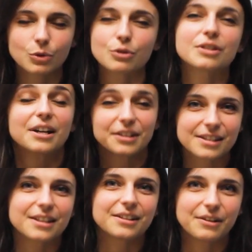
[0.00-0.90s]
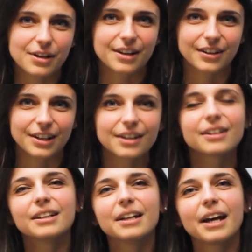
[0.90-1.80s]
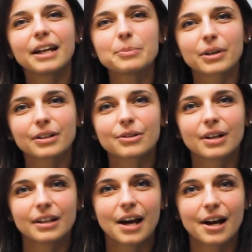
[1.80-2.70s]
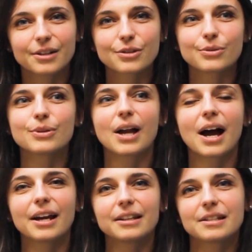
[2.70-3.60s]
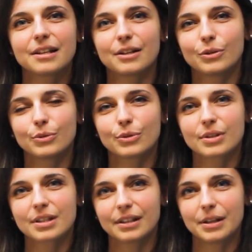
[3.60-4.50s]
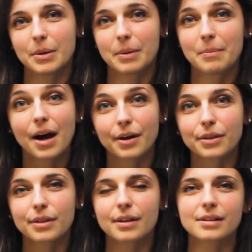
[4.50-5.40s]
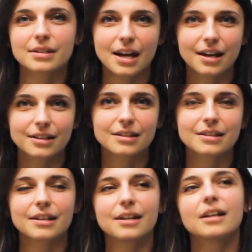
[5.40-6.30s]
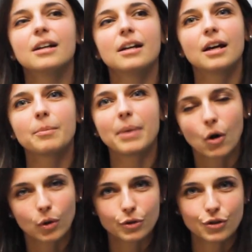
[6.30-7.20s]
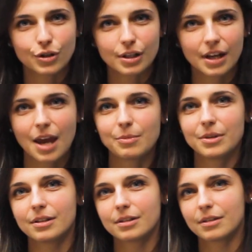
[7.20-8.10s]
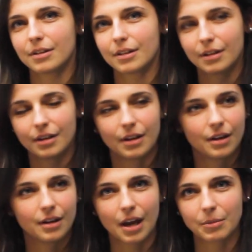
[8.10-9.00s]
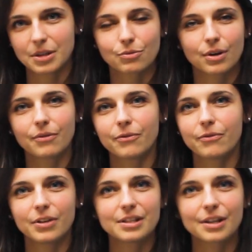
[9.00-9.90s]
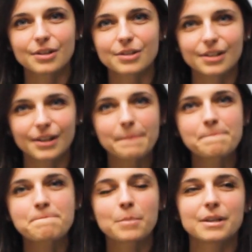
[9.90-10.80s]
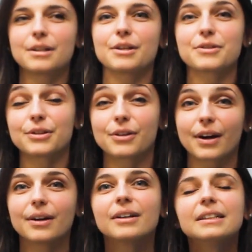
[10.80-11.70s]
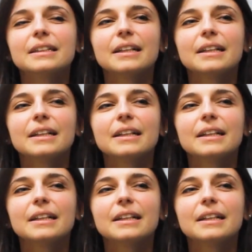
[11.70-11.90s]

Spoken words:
to start a scientific career, and in particular in high school I decided to study math, science, biology, chemistry, physics, etc.